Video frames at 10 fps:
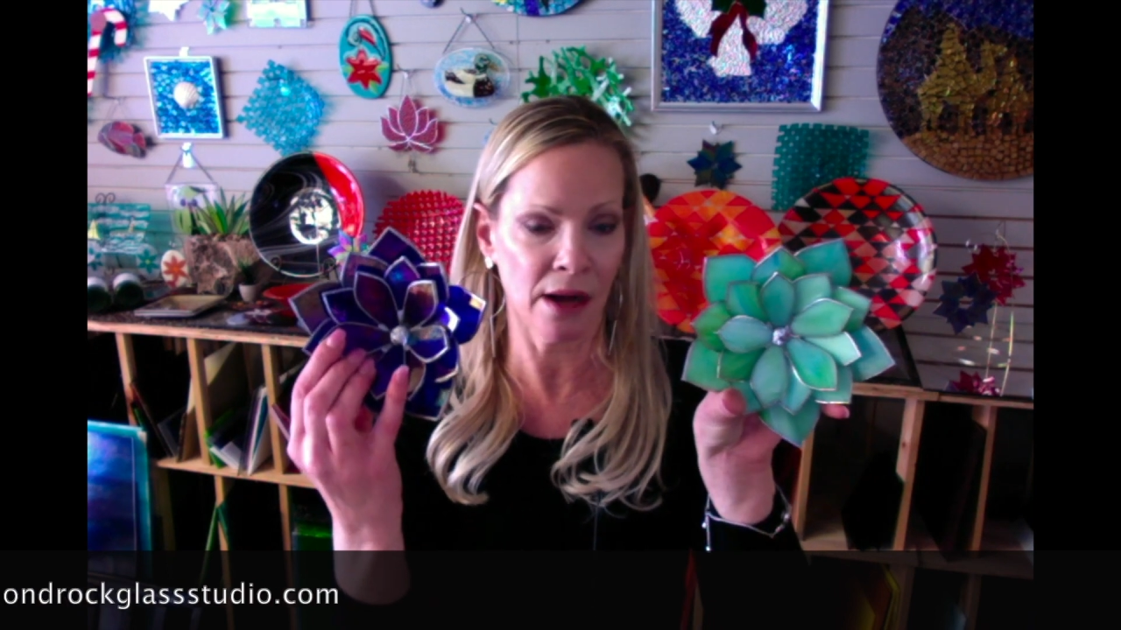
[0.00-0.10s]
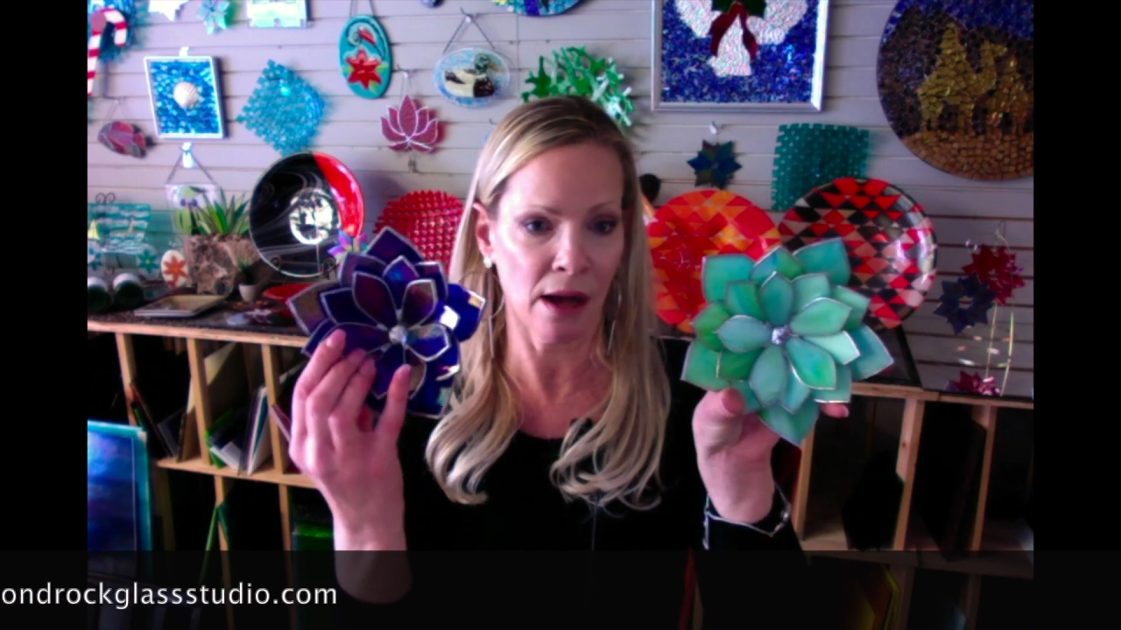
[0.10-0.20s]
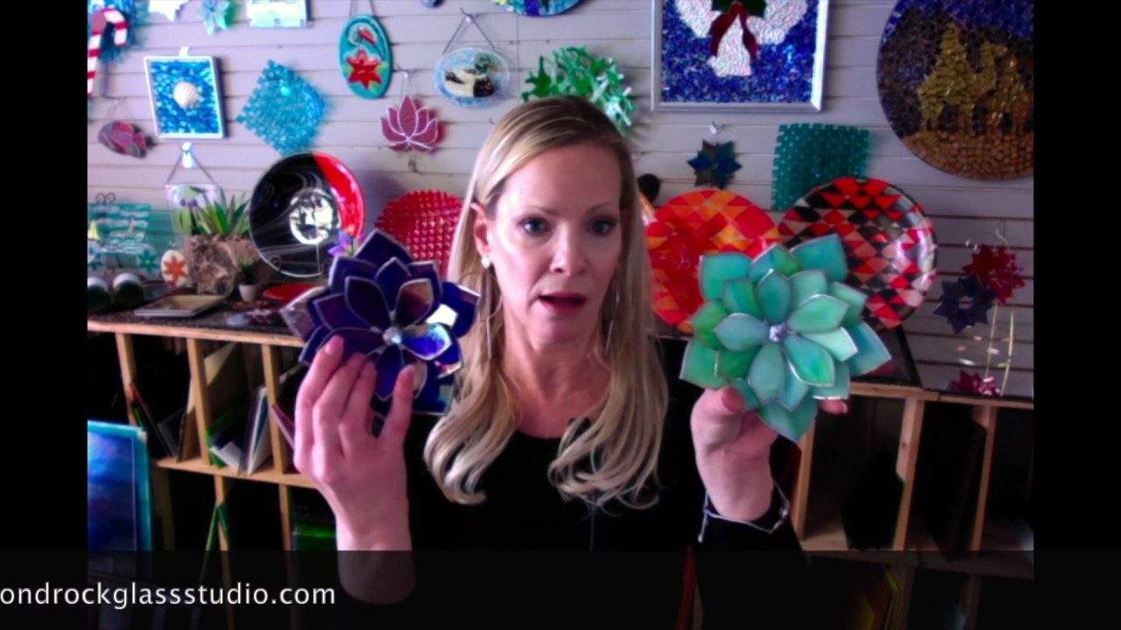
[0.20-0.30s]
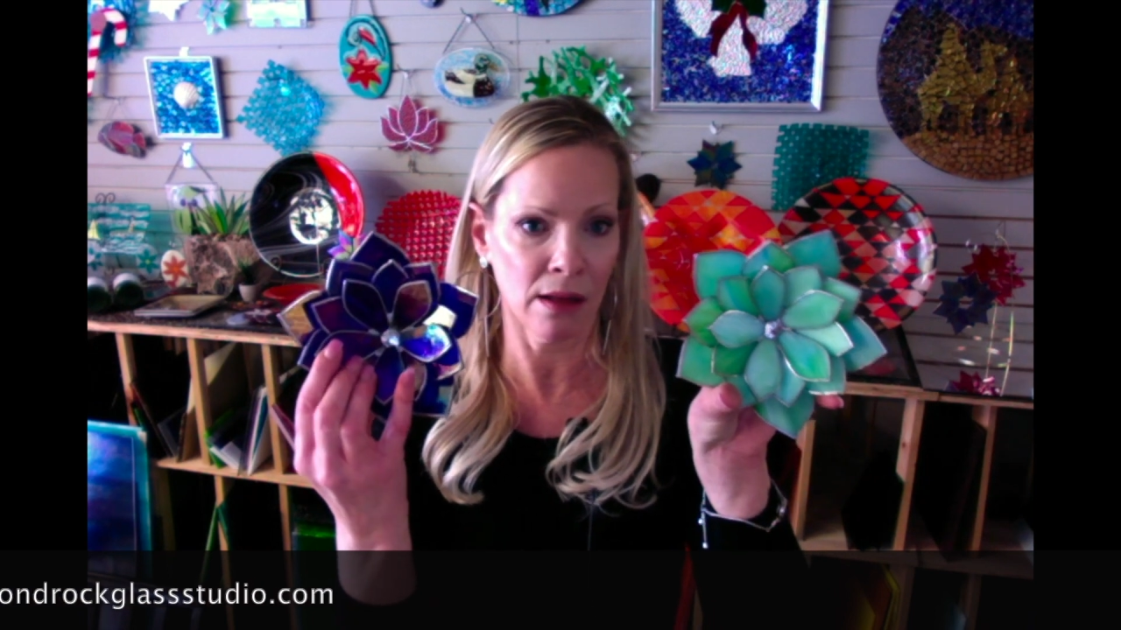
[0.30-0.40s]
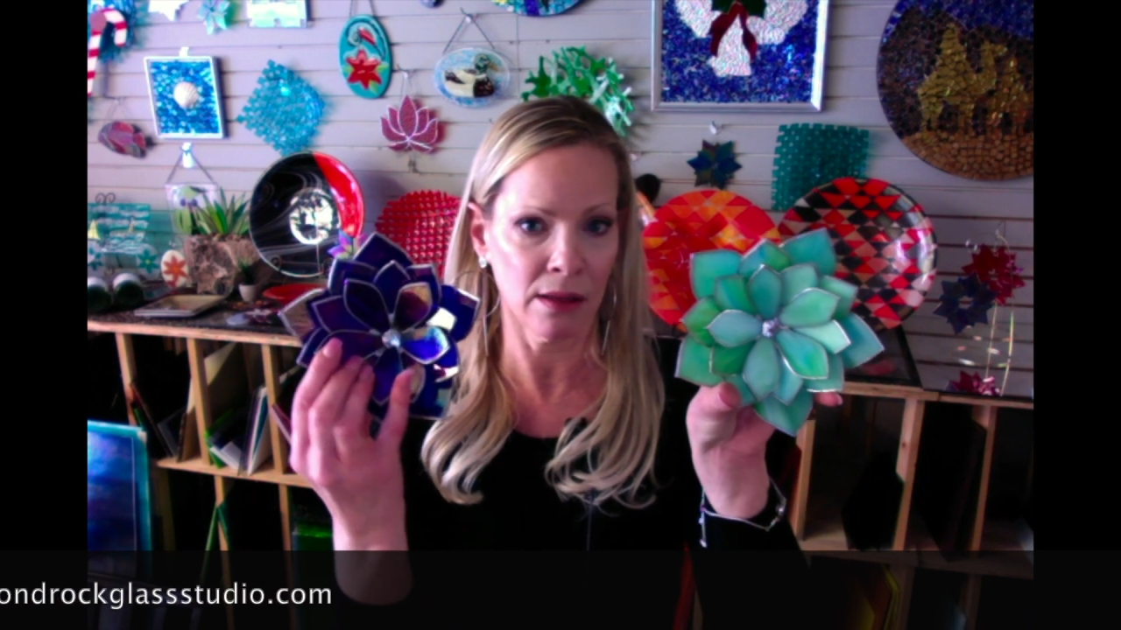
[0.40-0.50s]

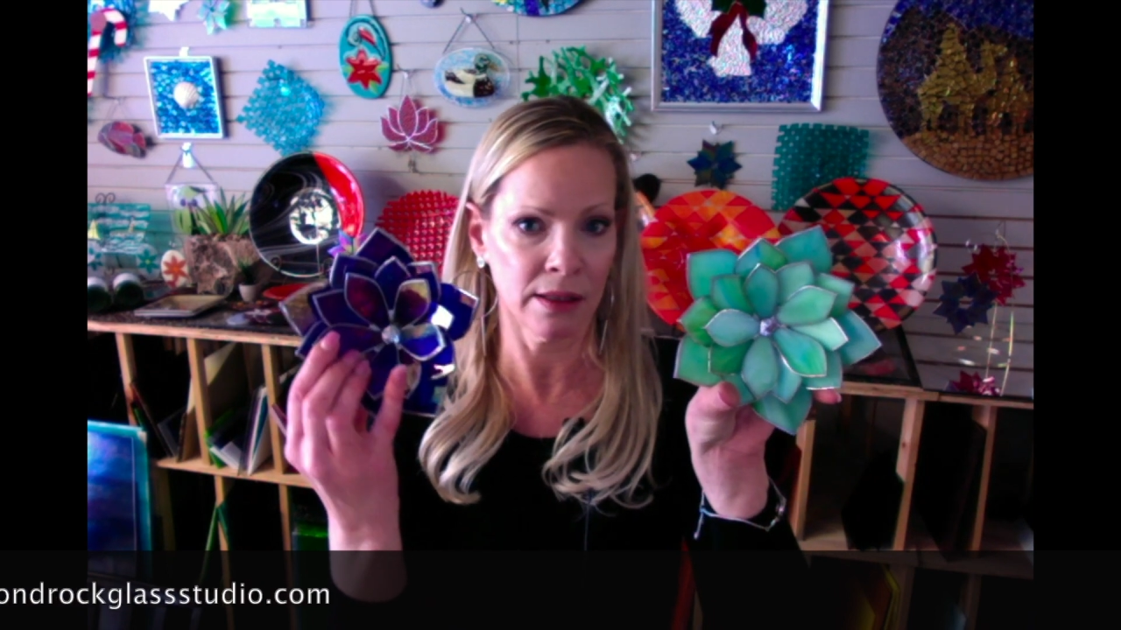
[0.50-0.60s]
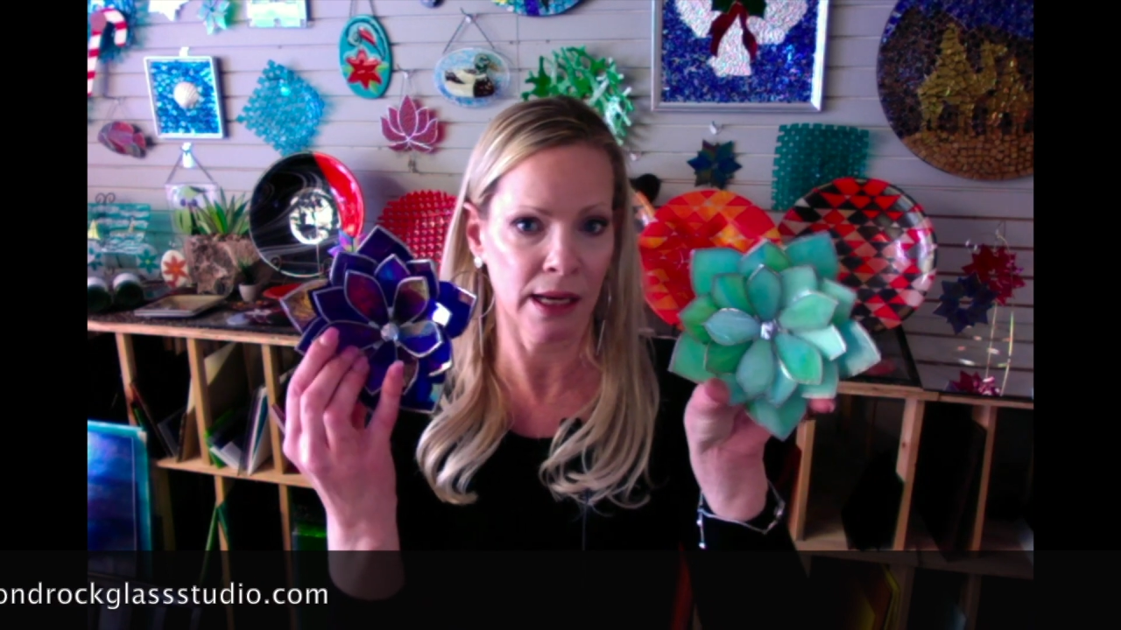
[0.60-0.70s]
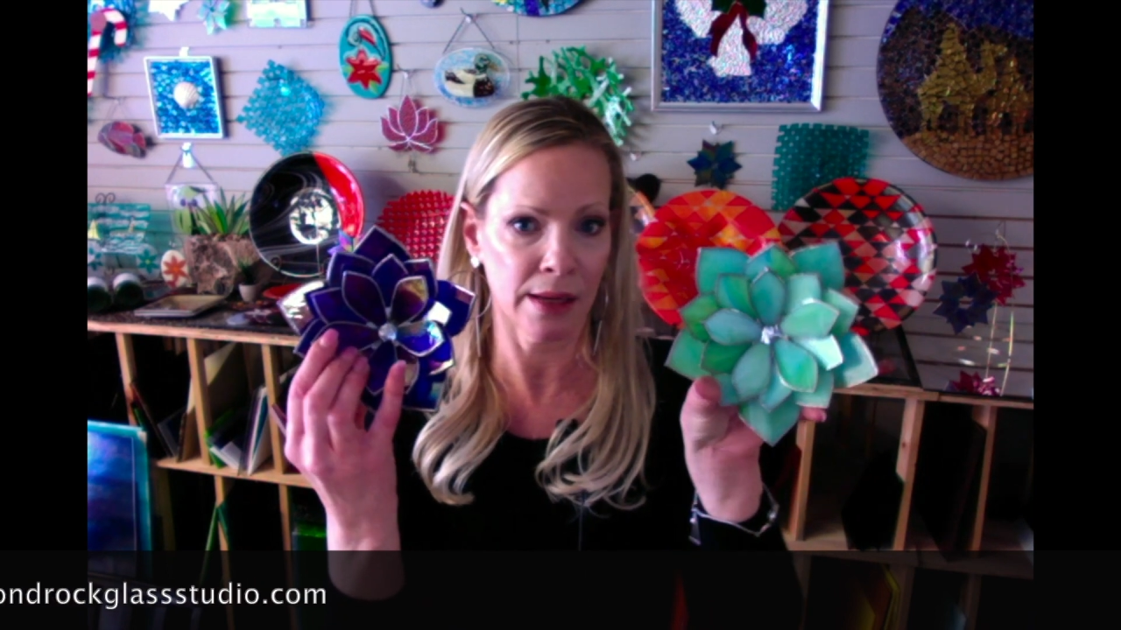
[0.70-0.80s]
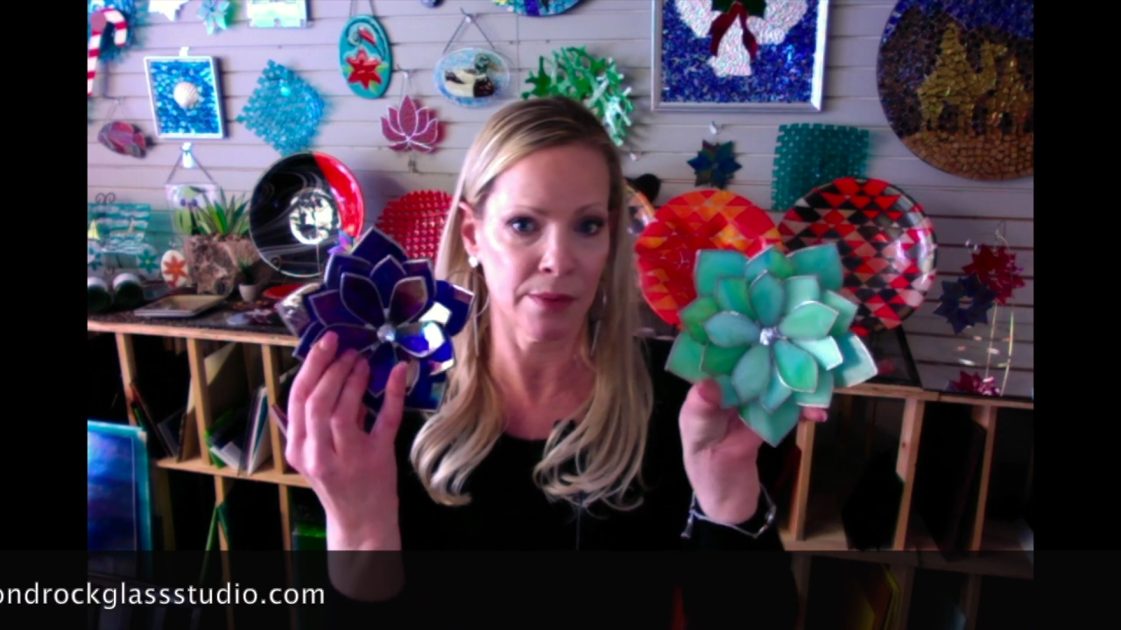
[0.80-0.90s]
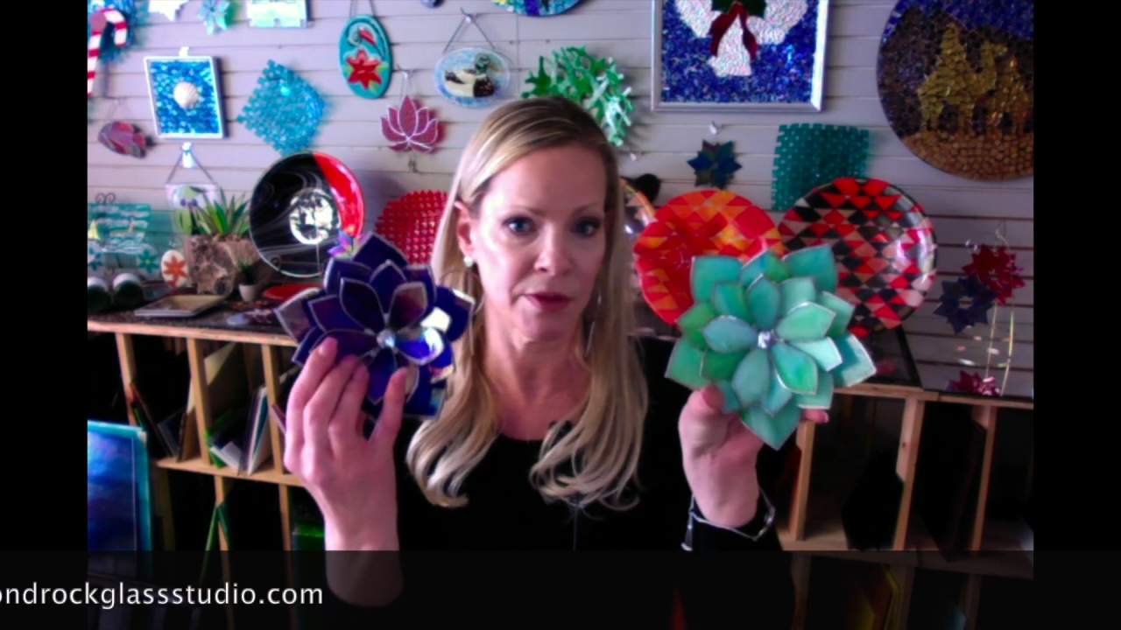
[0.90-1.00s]
all
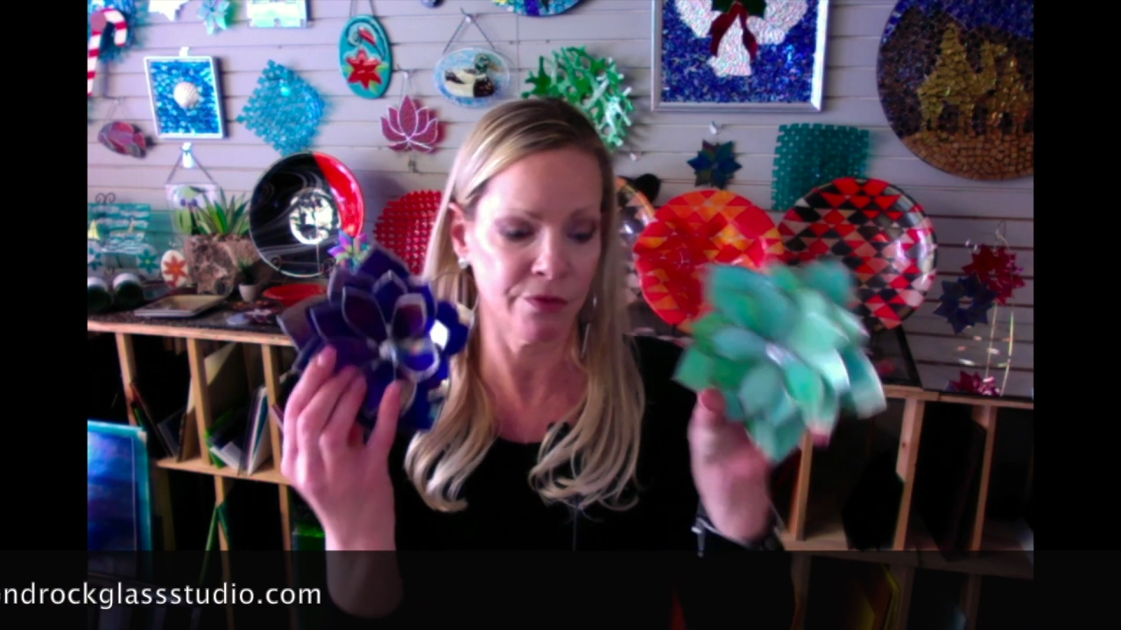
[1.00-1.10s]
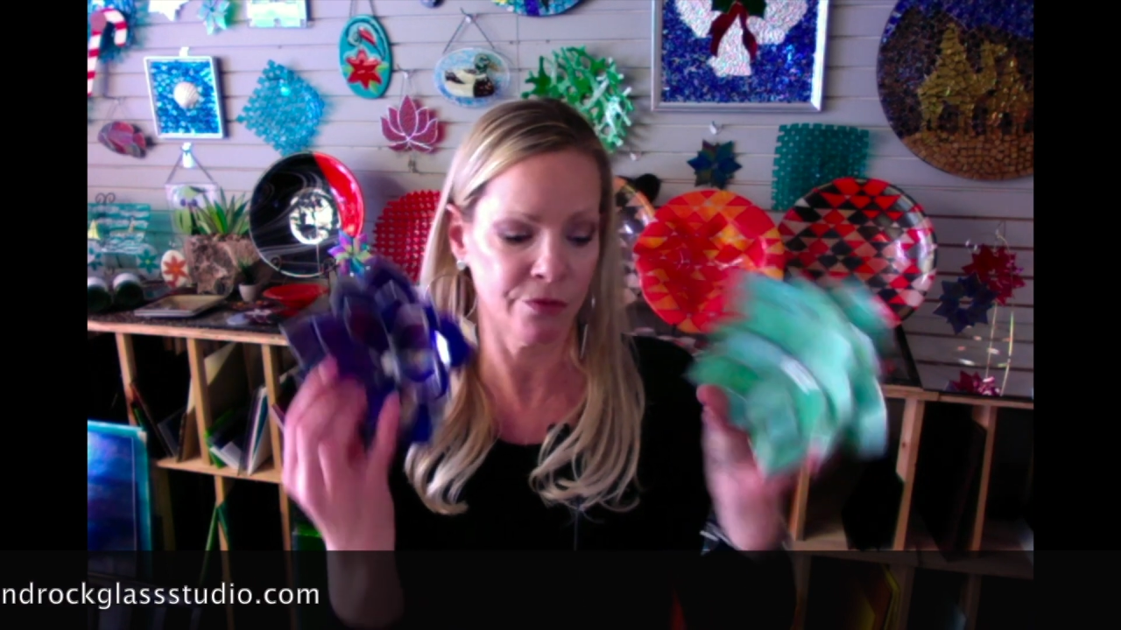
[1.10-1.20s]
the